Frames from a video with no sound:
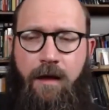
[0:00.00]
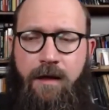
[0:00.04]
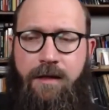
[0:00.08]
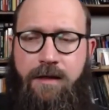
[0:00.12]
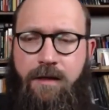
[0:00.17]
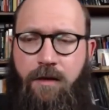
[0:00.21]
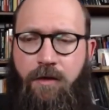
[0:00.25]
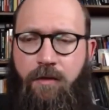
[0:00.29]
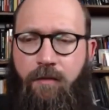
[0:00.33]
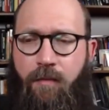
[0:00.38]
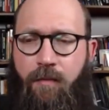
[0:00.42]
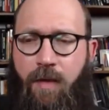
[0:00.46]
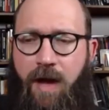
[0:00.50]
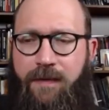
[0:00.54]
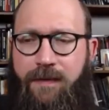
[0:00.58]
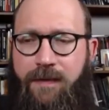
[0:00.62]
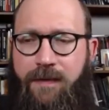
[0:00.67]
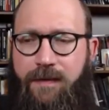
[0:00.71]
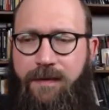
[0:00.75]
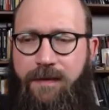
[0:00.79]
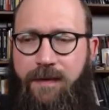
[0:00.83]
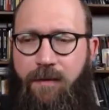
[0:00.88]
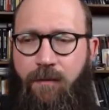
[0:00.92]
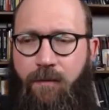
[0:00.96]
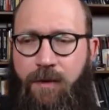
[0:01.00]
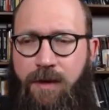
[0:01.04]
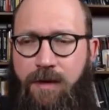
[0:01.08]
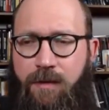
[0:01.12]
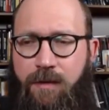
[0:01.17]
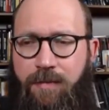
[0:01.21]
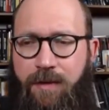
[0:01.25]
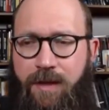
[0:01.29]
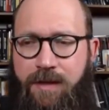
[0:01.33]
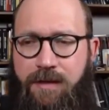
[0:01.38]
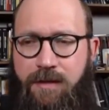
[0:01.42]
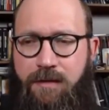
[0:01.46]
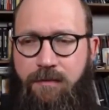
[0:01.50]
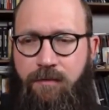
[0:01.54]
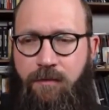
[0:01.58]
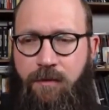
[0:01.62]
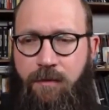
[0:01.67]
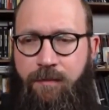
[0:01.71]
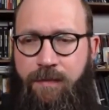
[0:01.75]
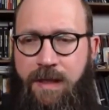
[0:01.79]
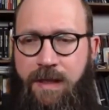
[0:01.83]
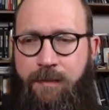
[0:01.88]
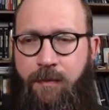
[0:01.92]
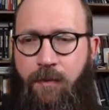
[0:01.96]
So I think that one of the places where
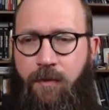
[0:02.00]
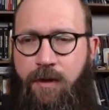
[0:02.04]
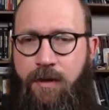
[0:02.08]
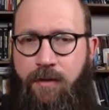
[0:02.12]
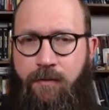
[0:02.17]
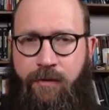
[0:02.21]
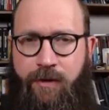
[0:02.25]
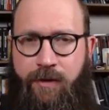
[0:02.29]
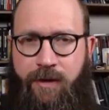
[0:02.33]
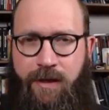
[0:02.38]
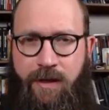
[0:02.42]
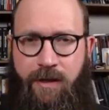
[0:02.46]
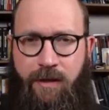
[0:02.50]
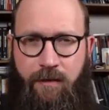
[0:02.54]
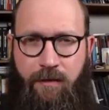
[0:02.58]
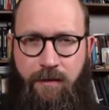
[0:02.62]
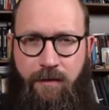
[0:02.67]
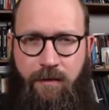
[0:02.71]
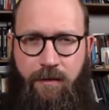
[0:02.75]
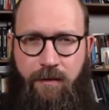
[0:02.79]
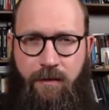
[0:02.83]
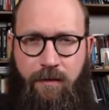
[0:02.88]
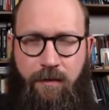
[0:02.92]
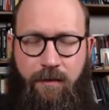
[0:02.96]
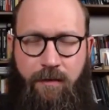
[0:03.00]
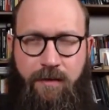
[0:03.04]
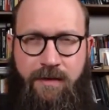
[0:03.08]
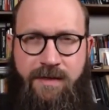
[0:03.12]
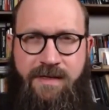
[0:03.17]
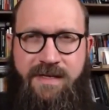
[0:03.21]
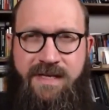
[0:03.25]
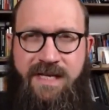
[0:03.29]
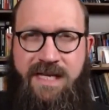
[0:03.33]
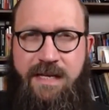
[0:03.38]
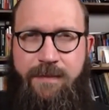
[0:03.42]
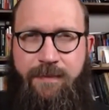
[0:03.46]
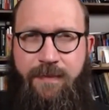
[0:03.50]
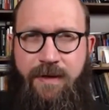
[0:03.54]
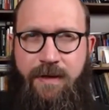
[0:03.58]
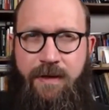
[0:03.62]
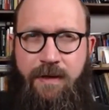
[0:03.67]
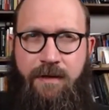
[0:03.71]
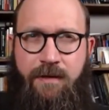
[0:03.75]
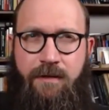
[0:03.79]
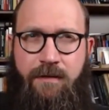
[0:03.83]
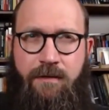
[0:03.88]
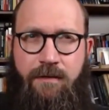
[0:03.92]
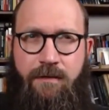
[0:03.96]
people could really
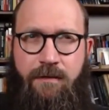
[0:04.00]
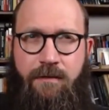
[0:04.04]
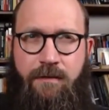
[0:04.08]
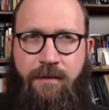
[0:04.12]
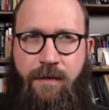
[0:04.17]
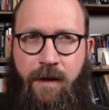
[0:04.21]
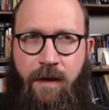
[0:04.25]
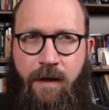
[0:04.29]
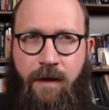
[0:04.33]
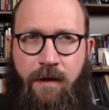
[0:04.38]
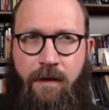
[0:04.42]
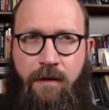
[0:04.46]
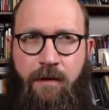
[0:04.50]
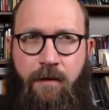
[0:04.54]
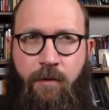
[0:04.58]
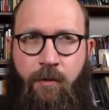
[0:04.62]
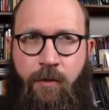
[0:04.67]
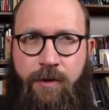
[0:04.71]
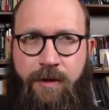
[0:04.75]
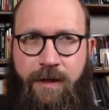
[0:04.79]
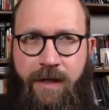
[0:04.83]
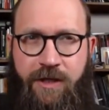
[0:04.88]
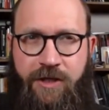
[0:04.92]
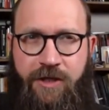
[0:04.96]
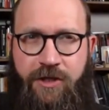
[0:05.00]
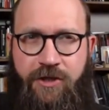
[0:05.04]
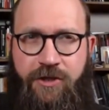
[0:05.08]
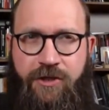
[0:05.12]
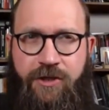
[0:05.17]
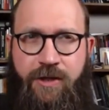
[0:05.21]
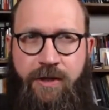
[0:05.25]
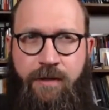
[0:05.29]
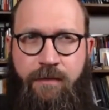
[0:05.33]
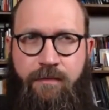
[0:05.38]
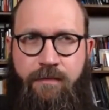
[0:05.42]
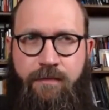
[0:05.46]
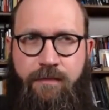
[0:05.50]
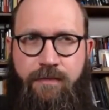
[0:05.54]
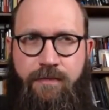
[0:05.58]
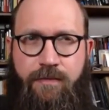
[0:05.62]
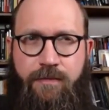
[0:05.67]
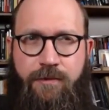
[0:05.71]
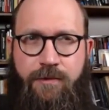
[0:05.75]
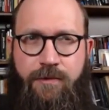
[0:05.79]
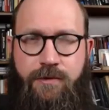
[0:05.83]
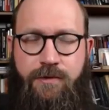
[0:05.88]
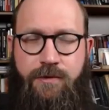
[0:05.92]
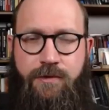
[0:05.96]
deepen their relationship
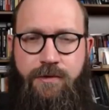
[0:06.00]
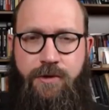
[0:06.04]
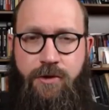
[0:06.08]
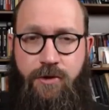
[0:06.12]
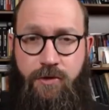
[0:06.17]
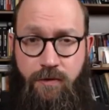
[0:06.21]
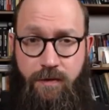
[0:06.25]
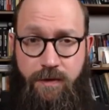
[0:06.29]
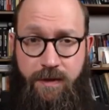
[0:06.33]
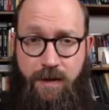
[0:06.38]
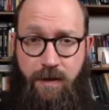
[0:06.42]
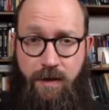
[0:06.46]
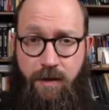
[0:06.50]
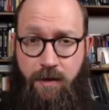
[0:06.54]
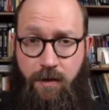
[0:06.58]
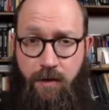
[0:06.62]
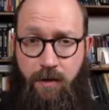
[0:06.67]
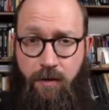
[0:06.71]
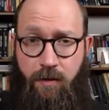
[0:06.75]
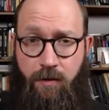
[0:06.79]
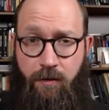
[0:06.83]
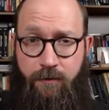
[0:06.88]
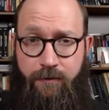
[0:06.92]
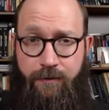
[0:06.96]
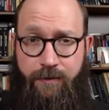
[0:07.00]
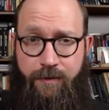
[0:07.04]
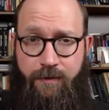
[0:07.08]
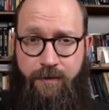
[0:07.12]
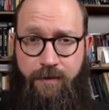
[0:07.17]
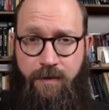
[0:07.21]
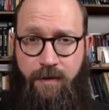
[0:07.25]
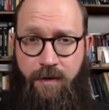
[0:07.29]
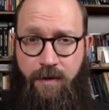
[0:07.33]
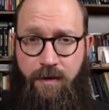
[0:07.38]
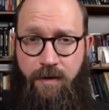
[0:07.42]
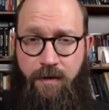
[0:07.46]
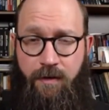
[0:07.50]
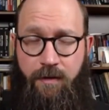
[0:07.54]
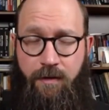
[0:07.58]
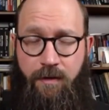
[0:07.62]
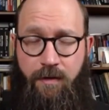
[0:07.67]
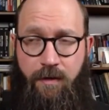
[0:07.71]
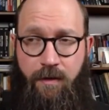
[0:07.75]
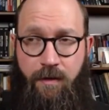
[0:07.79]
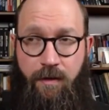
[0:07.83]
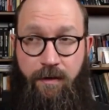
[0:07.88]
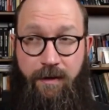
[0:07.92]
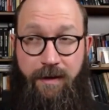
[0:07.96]
to the occult
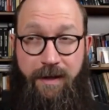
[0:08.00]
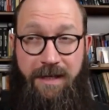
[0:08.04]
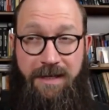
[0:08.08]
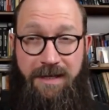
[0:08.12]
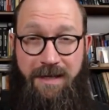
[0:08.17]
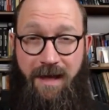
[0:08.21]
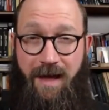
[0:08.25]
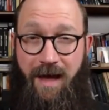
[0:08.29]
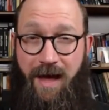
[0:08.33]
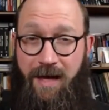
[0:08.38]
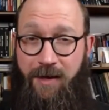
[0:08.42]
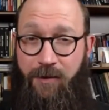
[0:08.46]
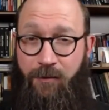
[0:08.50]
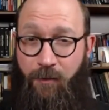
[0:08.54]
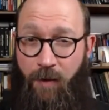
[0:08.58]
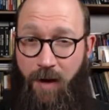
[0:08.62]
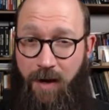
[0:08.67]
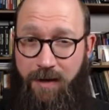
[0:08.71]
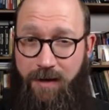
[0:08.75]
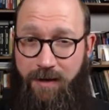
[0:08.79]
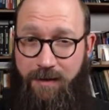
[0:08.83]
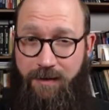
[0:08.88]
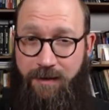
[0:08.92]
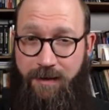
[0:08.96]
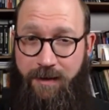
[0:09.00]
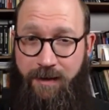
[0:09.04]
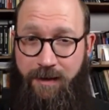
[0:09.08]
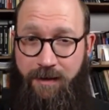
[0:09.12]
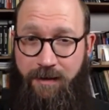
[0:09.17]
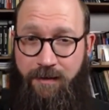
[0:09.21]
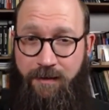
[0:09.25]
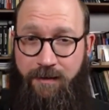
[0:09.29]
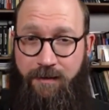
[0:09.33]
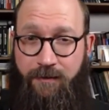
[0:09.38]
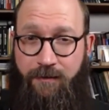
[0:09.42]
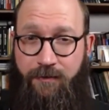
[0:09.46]
is ironically